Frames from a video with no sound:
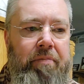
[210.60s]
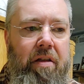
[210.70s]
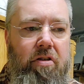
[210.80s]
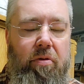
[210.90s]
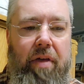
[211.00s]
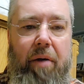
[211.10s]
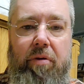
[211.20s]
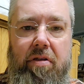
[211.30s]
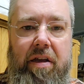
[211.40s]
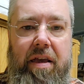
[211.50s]
So that
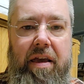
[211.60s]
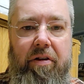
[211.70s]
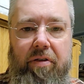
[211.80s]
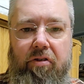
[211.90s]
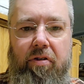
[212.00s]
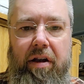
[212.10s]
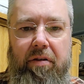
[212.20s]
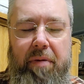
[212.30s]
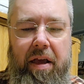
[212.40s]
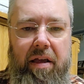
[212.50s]
was the key, or the trick, to
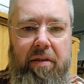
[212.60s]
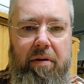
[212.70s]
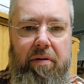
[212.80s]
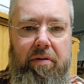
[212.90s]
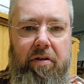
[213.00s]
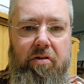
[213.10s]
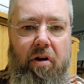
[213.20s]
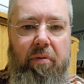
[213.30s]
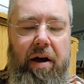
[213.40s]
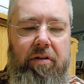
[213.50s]
making the
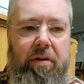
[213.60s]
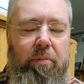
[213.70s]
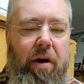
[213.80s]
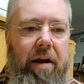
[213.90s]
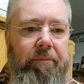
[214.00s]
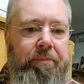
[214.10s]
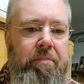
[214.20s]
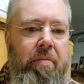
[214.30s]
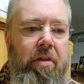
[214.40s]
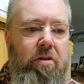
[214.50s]
salt rising bread.
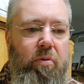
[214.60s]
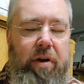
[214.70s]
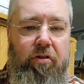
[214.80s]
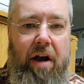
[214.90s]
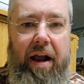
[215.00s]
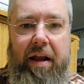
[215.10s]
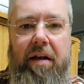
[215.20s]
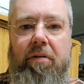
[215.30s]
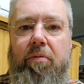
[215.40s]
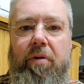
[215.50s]
So we tried it
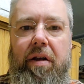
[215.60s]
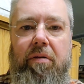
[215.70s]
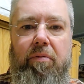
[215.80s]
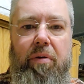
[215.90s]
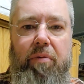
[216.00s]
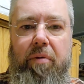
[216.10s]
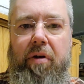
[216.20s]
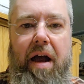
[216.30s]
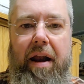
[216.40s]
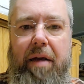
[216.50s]
when we were
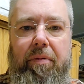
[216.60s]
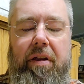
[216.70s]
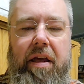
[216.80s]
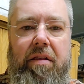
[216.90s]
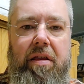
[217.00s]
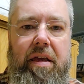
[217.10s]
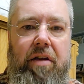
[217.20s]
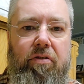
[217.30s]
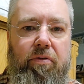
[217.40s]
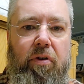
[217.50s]
not able to get the
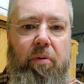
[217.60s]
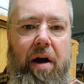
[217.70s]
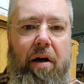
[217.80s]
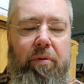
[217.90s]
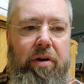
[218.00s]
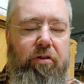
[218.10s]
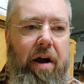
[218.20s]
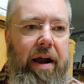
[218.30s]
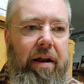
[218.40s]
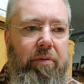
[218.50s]
yeast for a while. We
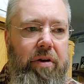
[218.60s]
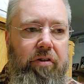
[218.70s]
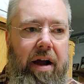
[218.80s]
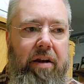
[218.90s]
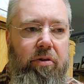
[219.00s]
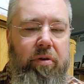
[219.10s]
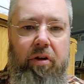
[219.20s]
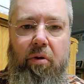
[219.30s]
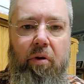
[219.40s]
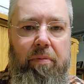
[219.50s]
tried it. We tried doing the
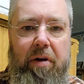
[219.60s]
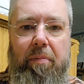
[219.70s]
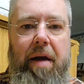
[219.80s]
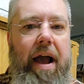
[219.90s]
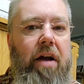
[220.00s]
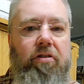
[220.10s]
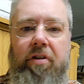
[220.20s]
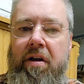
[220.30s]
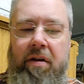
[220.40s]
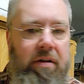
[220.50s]
cornmeal mash.
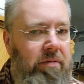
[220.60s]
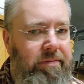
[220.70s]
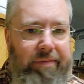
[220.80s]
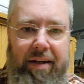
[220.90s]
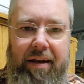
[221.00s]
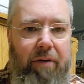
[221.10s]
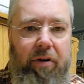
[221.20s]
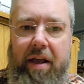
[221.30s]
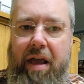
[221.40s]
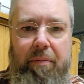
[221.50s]
It never
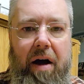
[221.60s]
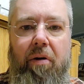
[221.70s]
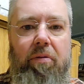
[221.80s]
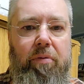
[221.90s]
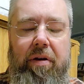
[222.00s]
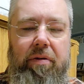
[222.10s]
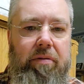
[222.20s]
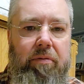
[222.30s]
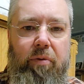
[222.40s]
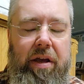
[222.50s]
came out.
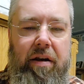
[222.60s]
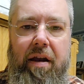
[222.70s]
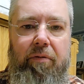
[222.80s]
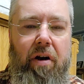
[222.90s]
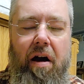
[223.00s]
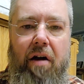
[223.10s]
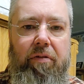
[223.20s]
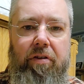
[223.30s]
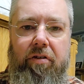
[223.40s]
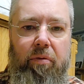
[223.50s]
We could never
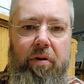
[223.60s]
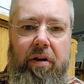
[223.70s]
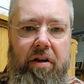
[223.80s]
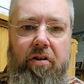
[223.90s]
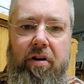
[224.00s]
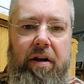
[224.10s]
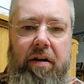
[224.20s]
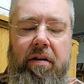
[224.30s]
harvest a really good